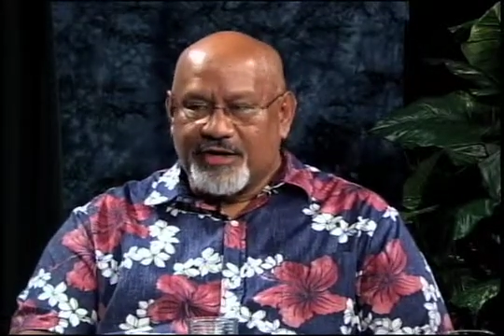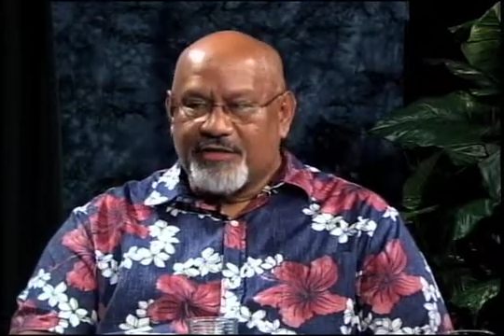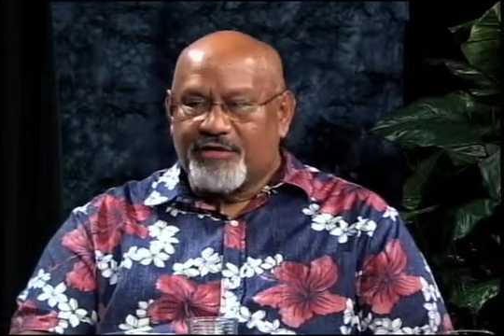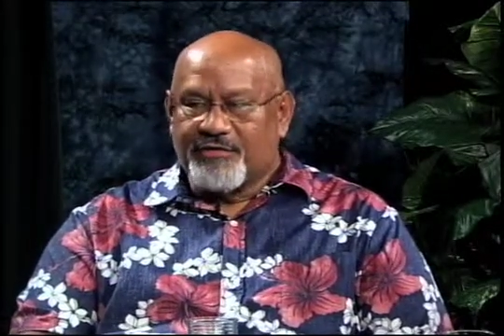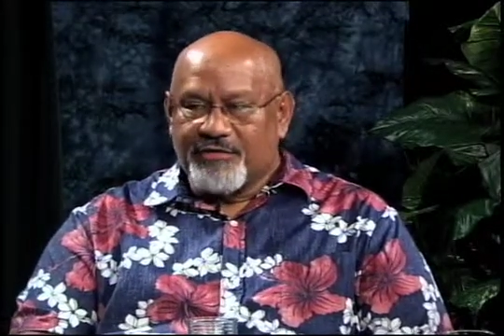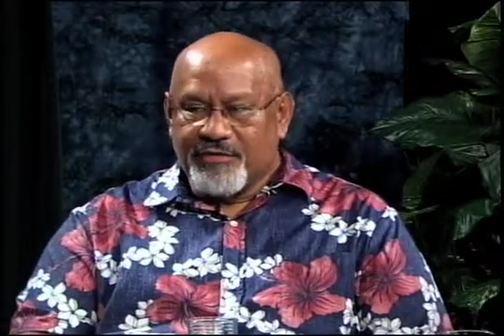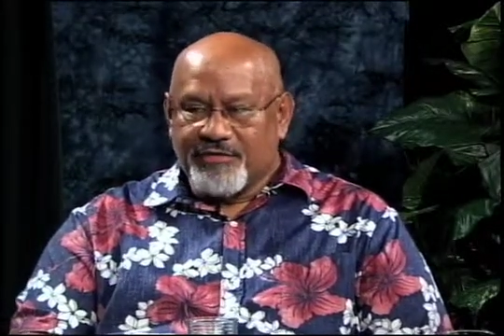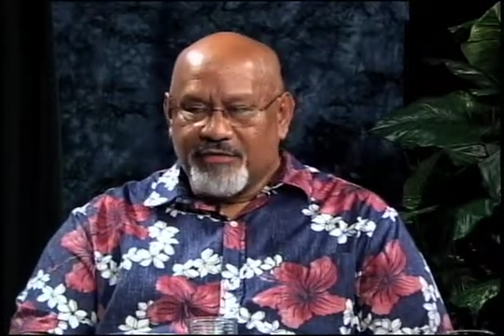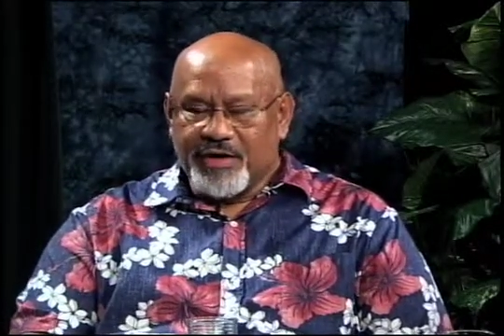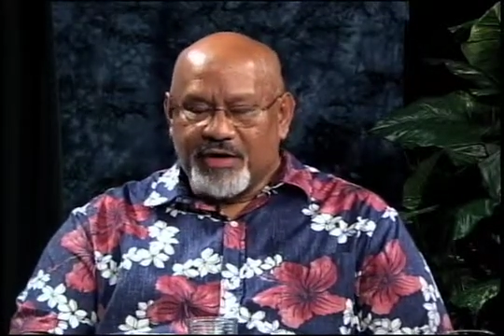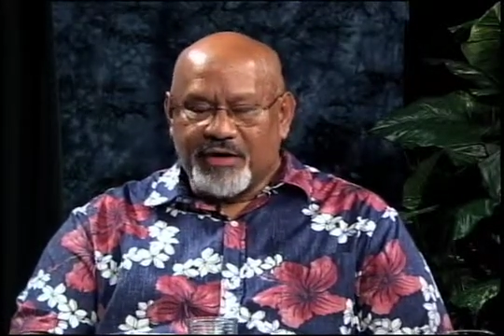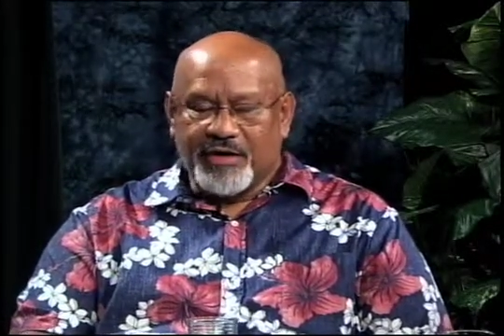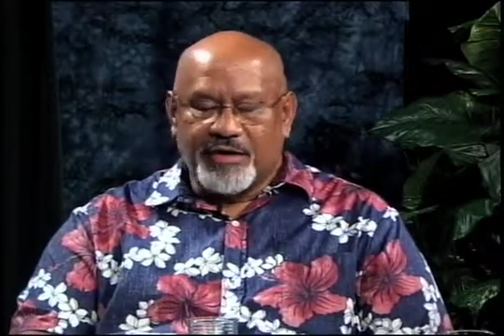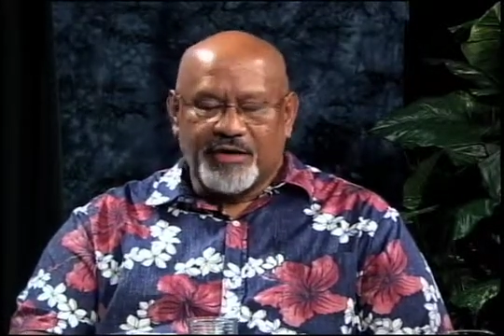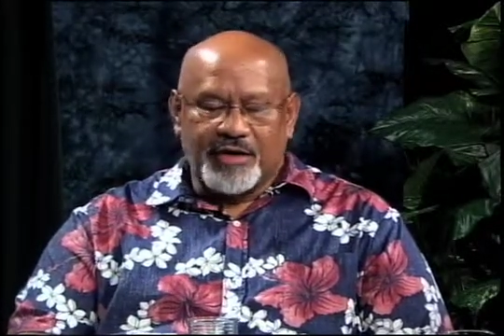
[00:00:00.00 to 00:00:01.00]
of
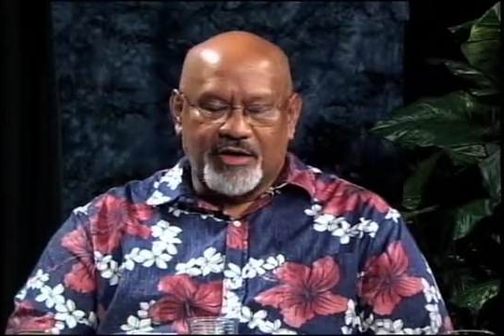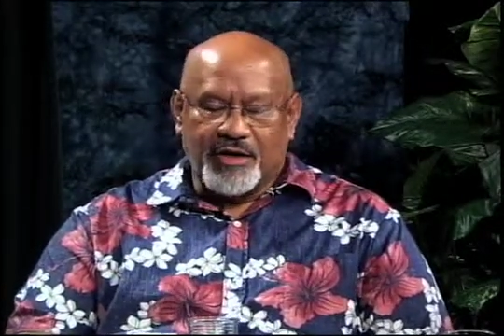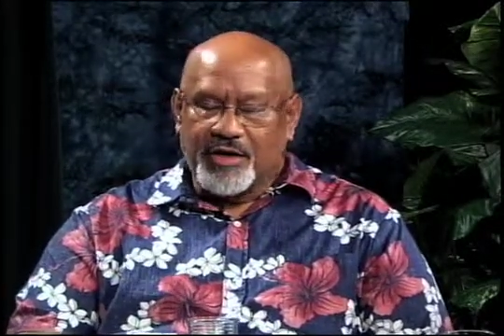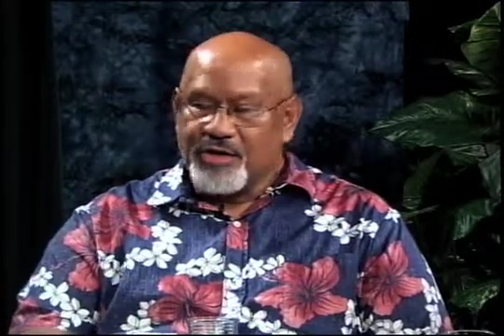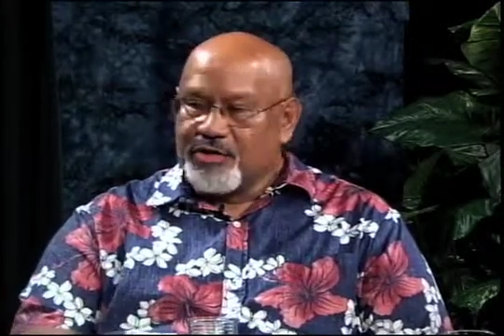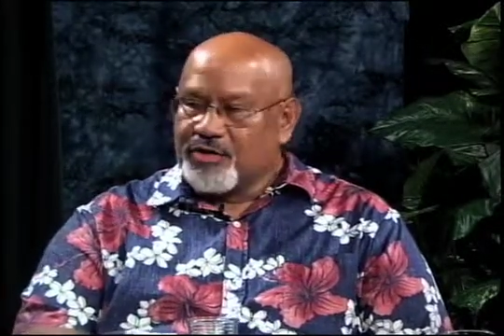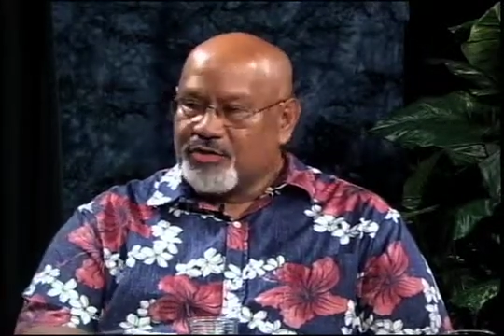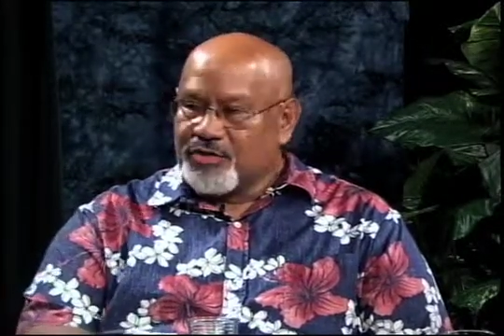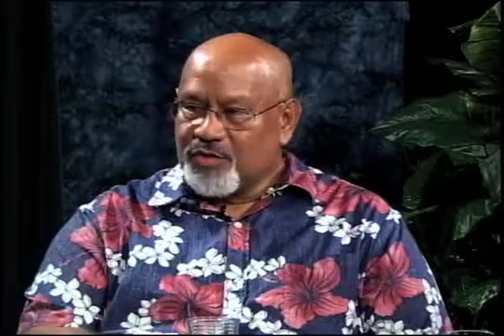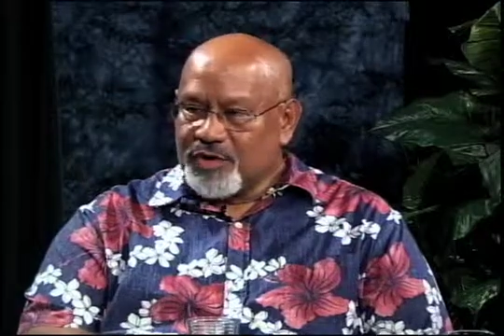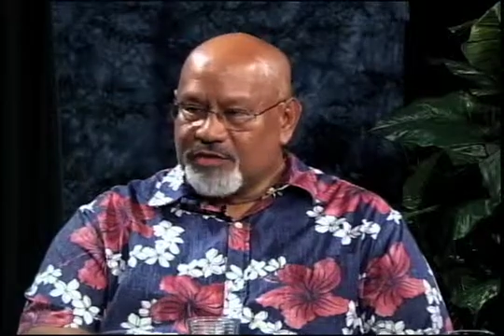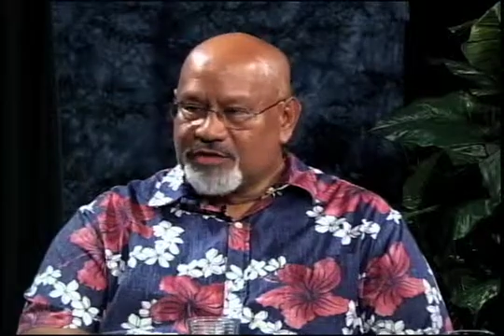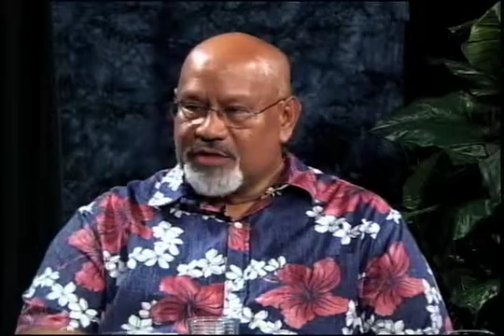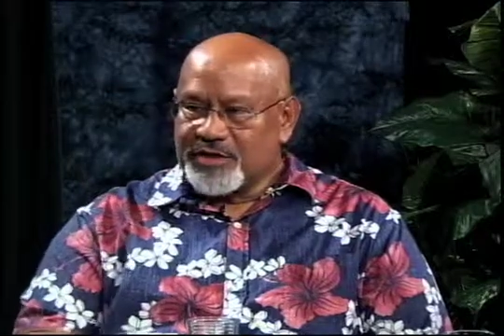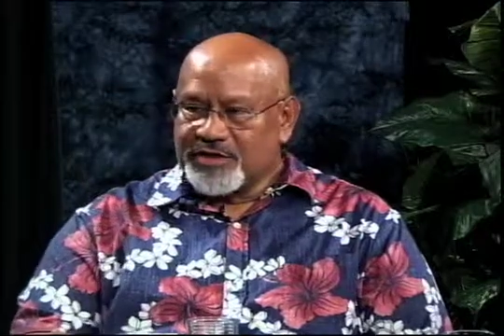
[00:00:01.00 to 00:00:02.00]
Hawaii in Article
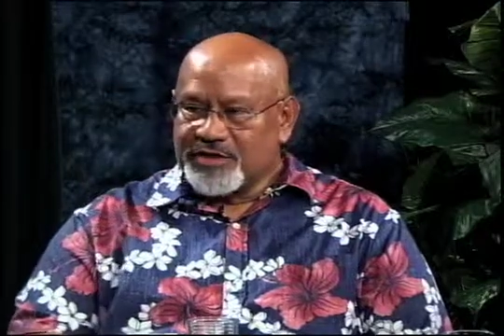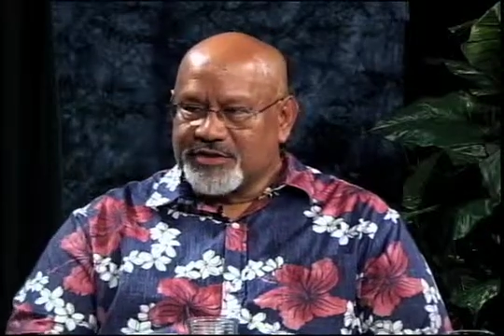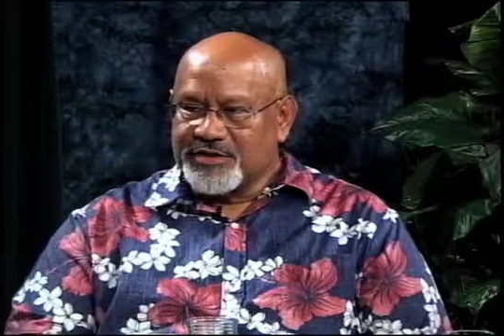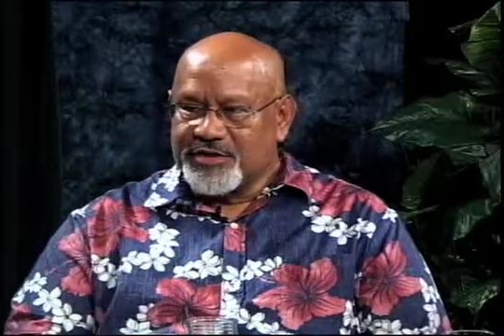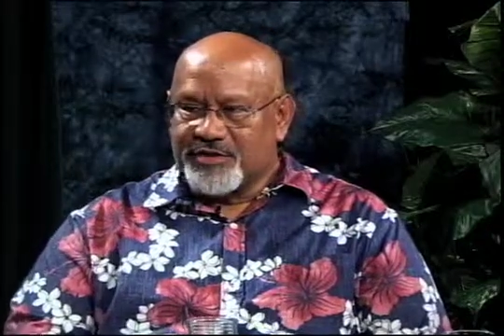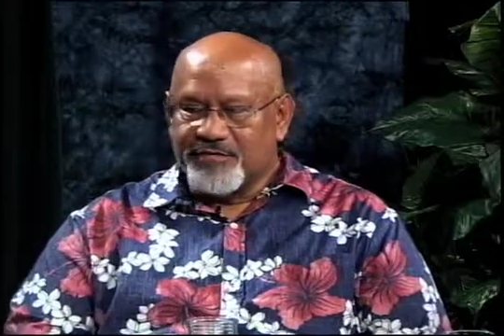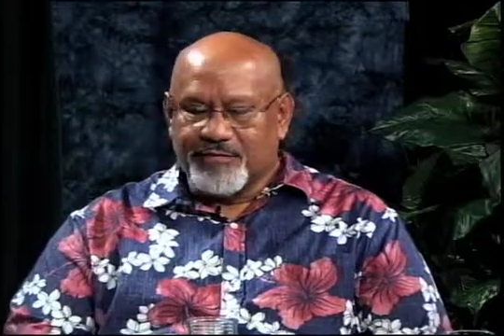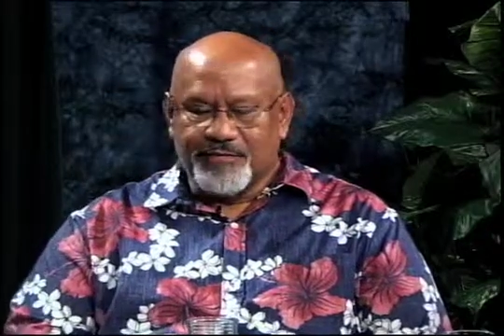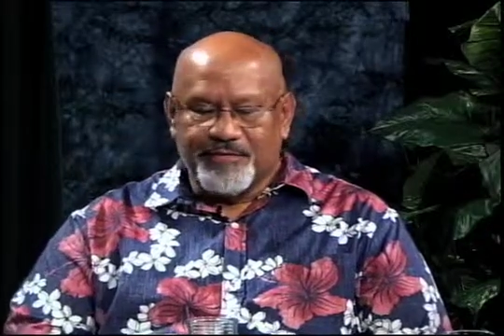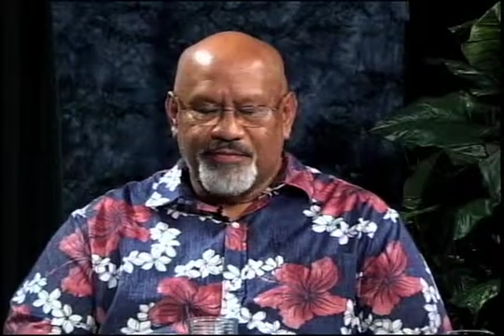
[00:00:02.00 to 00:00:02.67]
12, Section 7